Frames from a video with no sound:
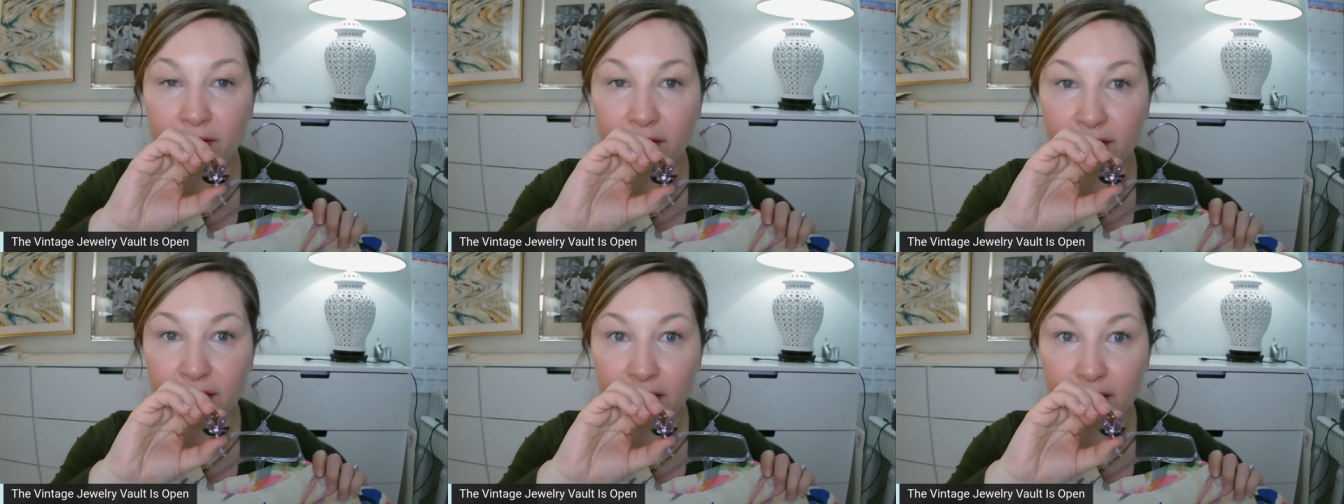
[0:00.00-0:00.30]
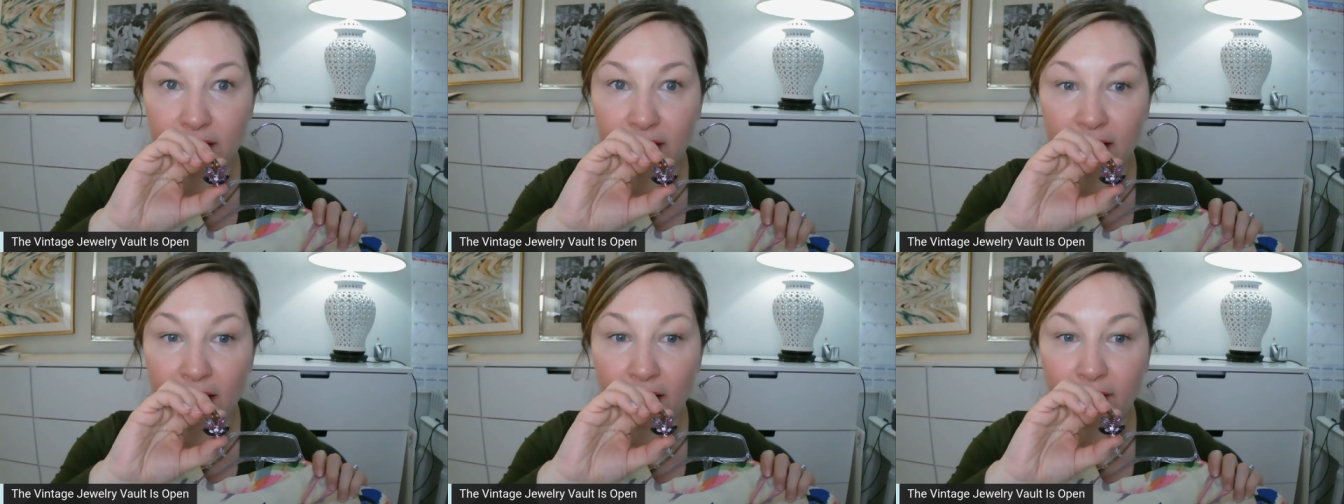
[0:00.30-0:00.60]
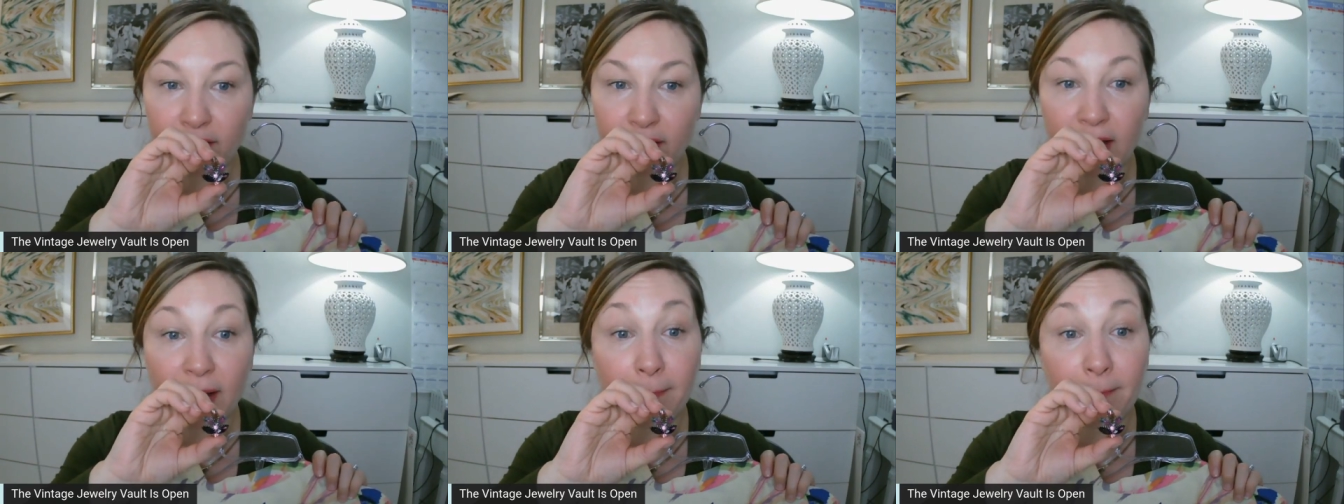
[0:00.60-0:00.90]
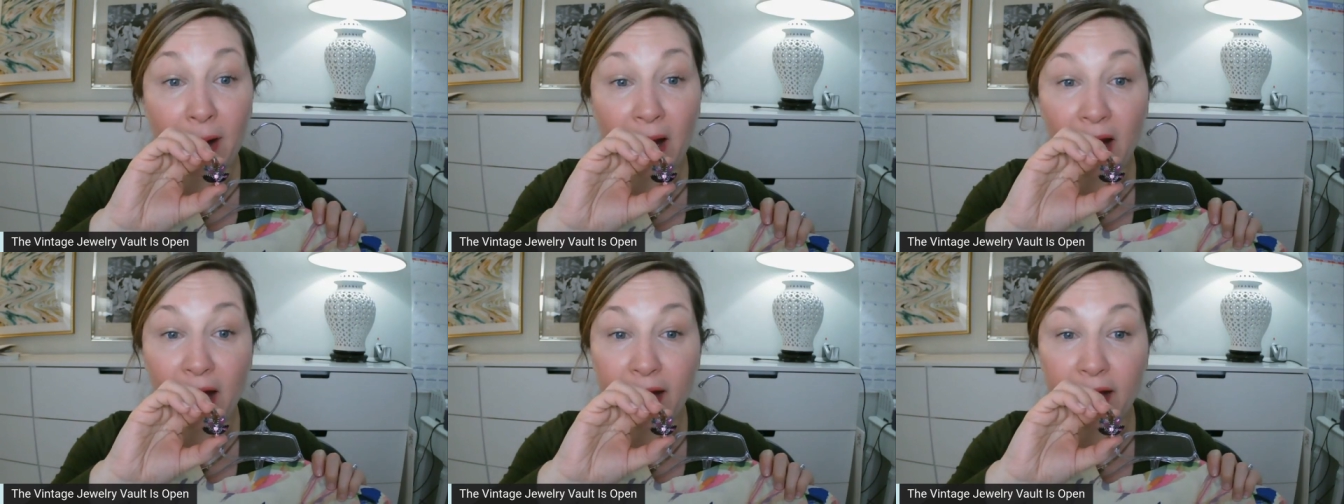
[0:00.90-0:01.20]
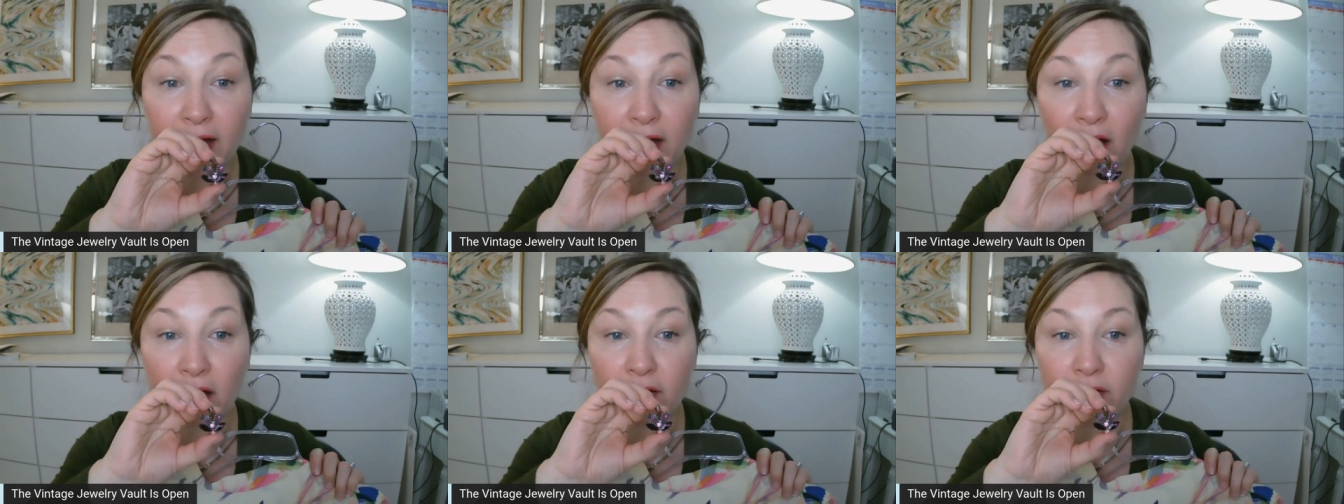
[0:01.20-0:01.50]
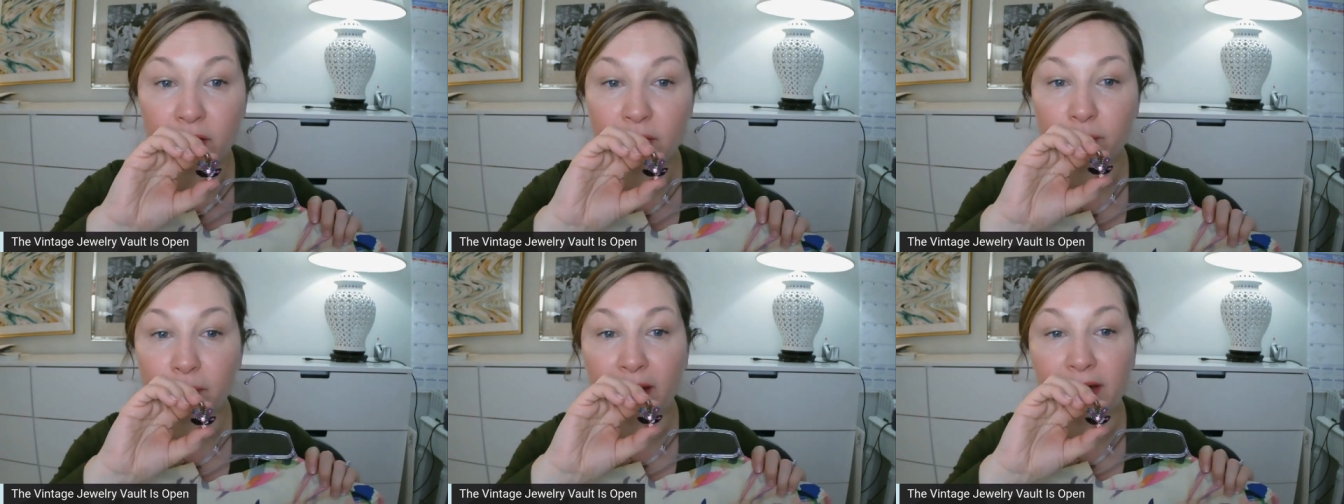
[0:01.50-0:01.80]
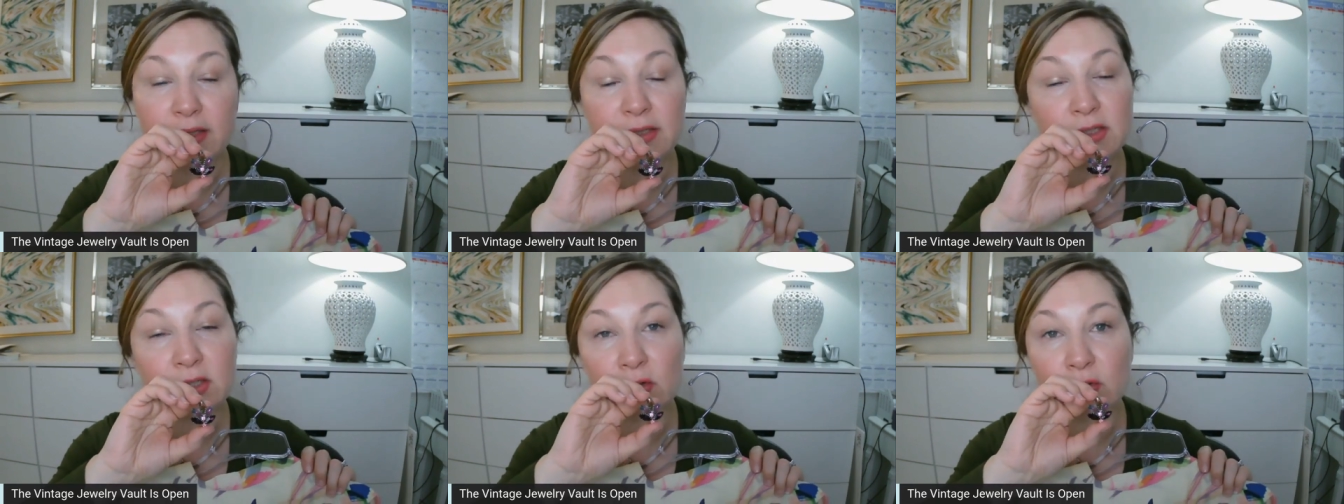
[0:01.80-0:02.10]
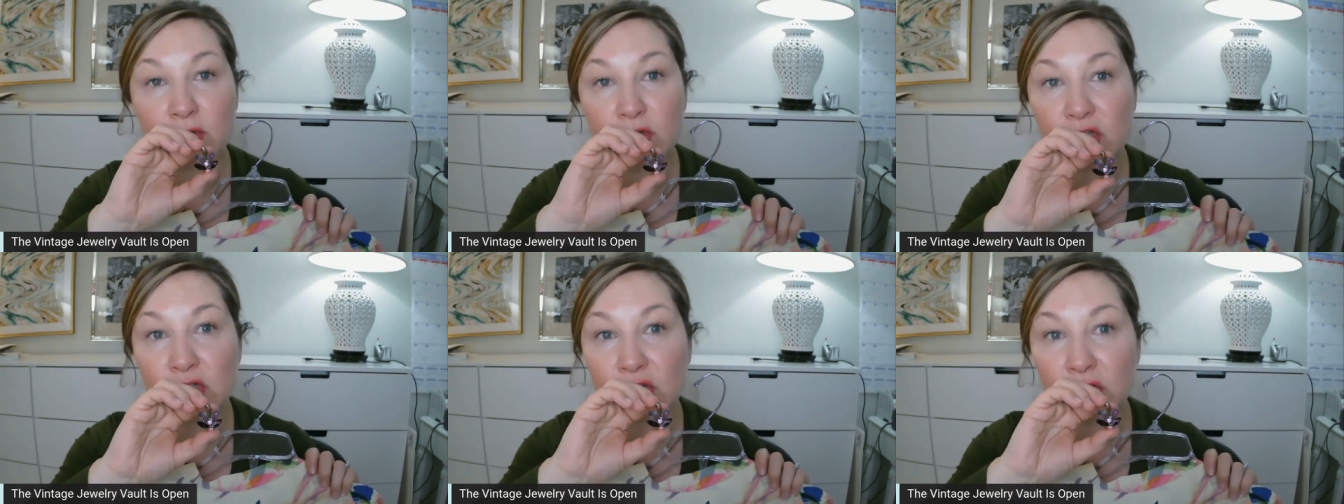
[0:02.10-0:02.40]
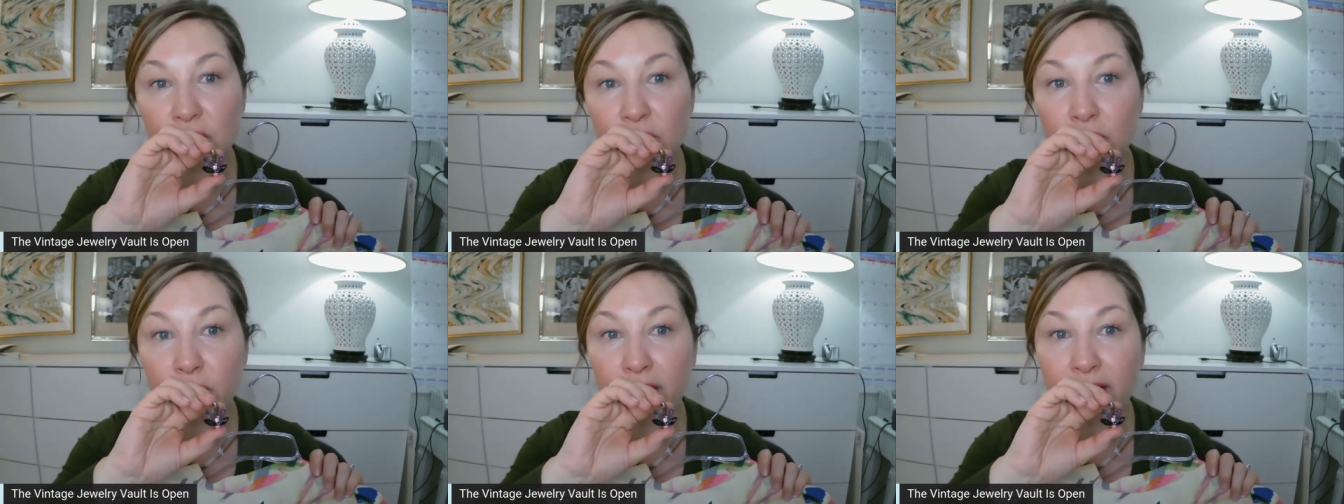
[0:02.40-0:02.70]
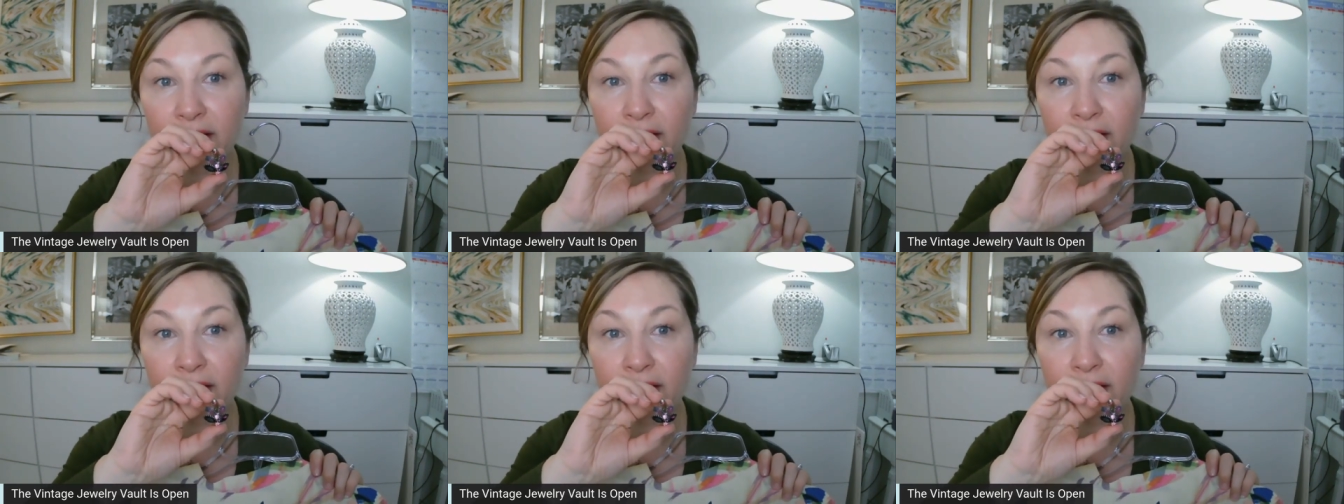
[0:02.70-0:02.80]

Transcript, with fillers: And then they have like bi-colored rhinestones too,